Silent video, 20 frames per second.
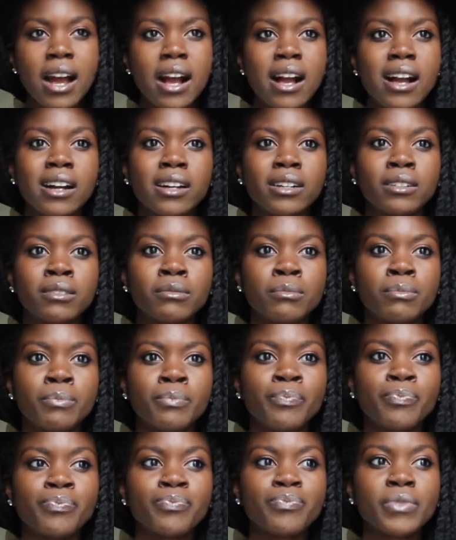
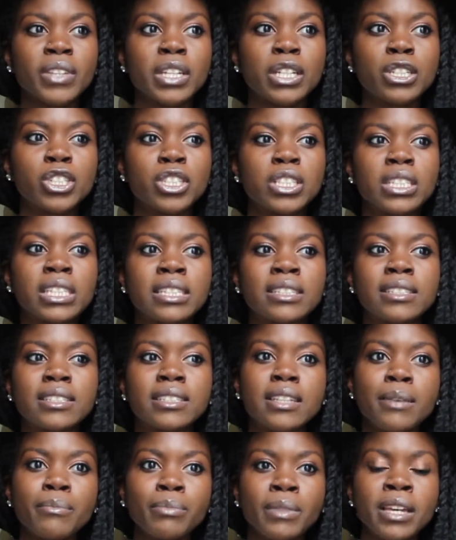Um, you just need
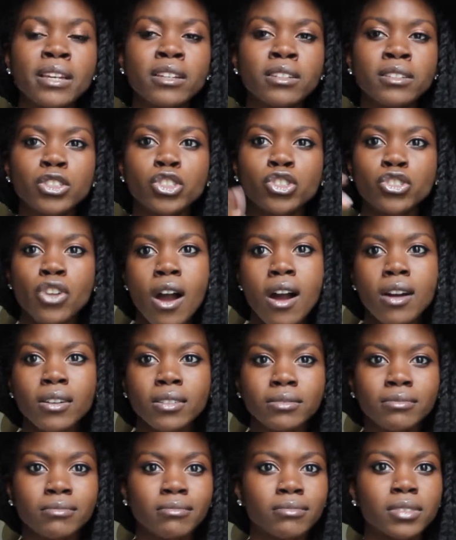something
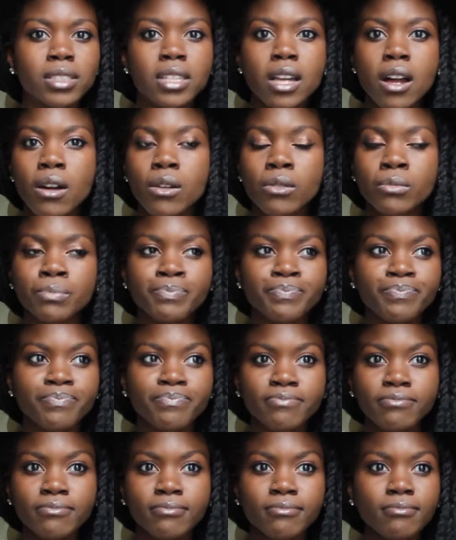strong. So
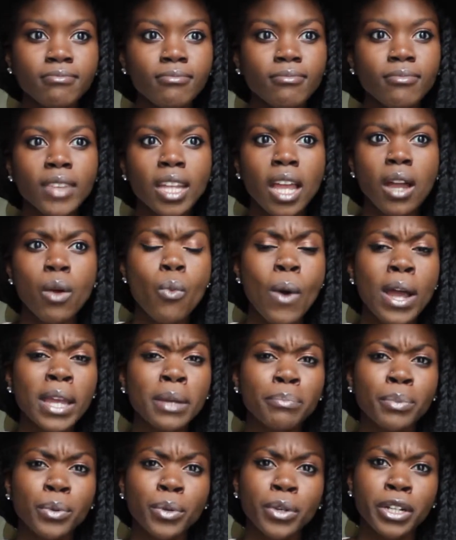a
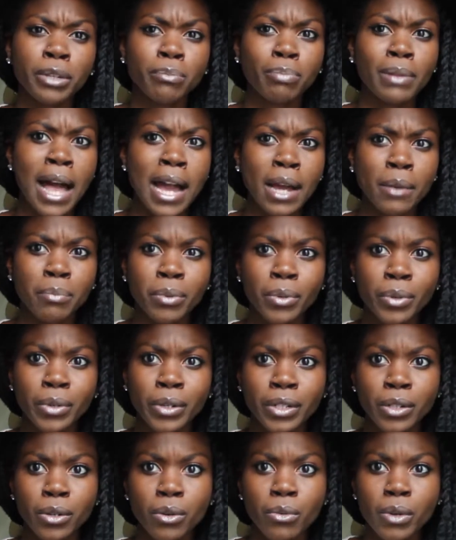whiteboard,
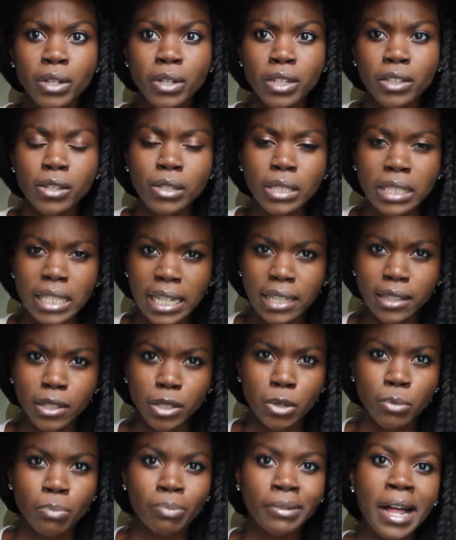blackboard, or one of those like
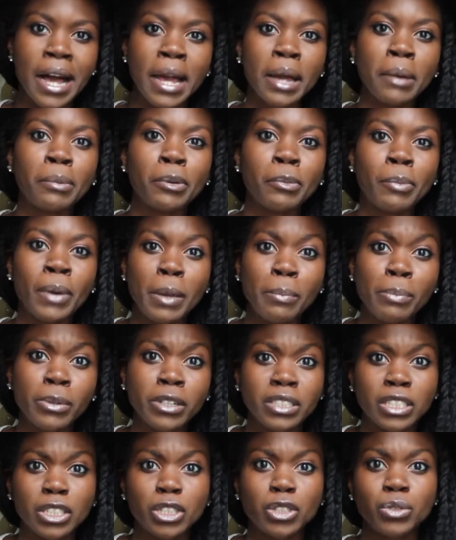little pliable
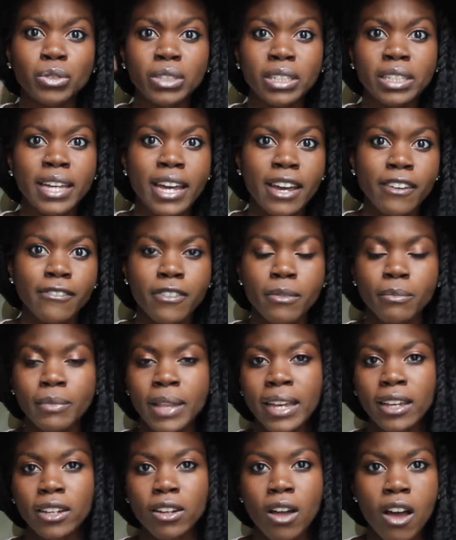papers that you could get from
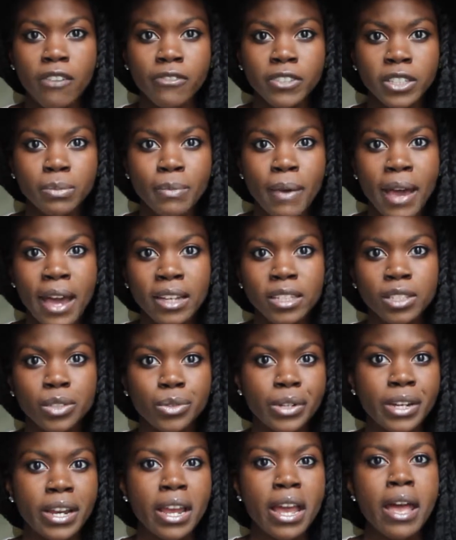like an OfficeMax
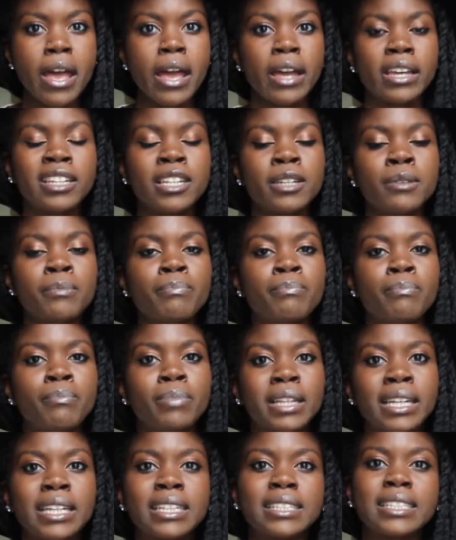or any
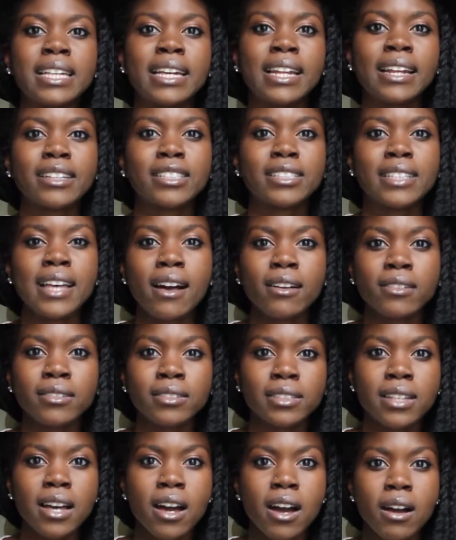place that
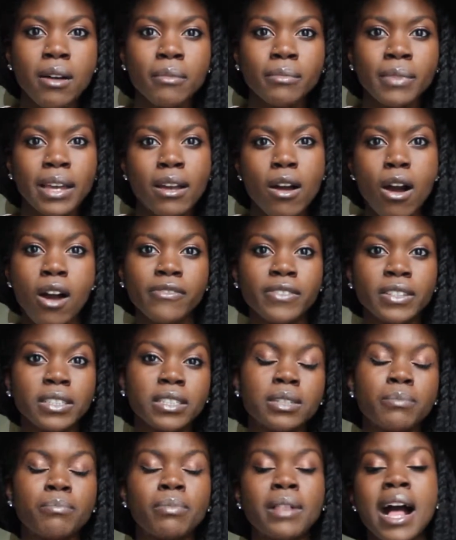sells um, like office
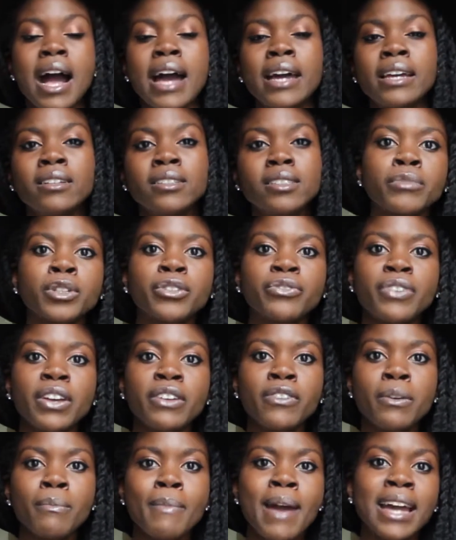supplies. Your
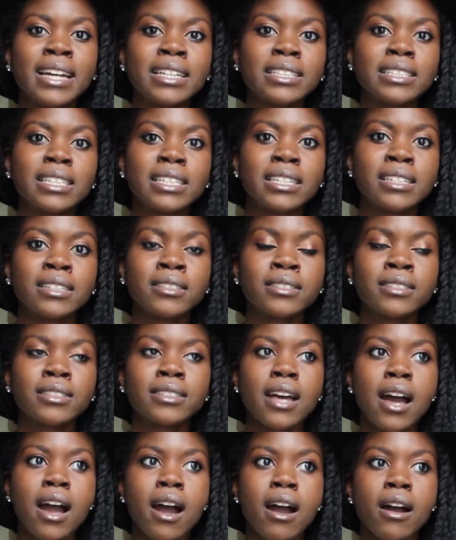favorite magazines,
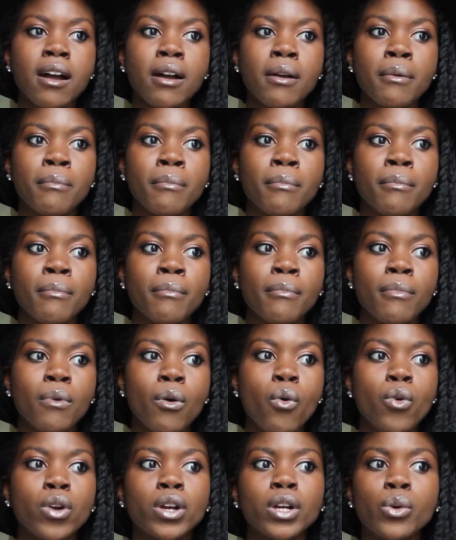um,
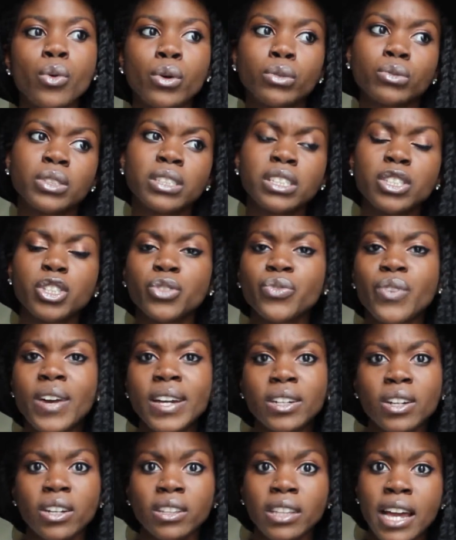or quotes that you
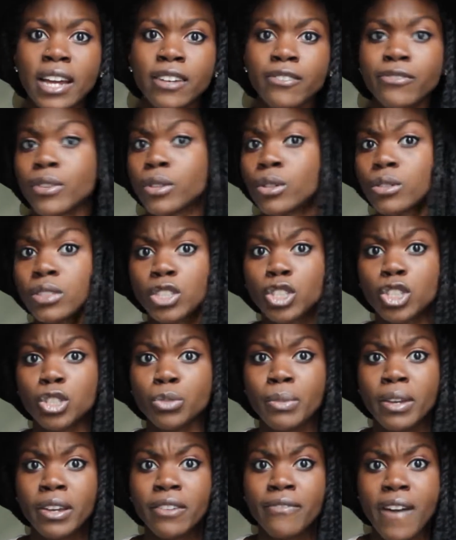find online, photos that you
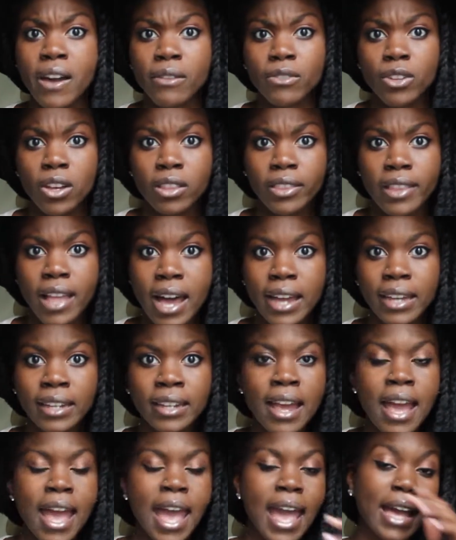may have found
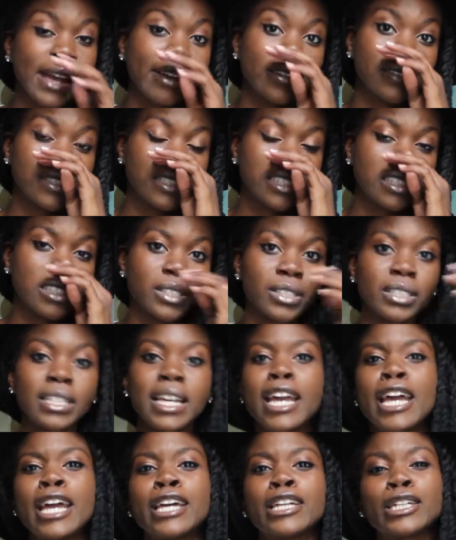online, and scissors
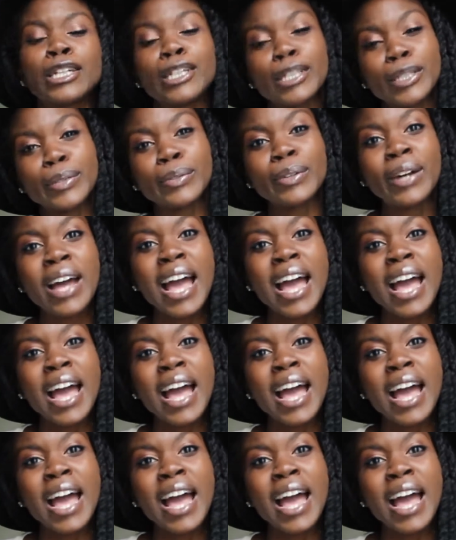and glue.